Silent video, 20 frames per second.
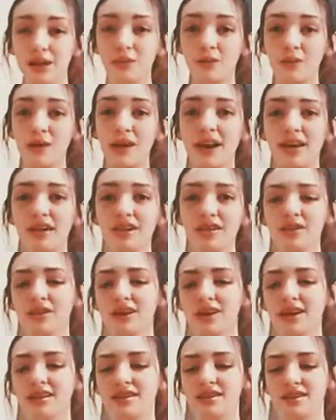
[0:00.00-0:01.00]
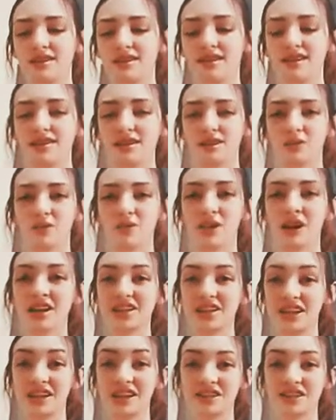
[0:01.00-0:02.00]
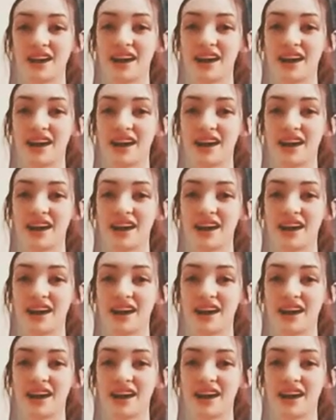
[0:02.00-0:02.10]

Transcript: You can't just sit there and watch it dry.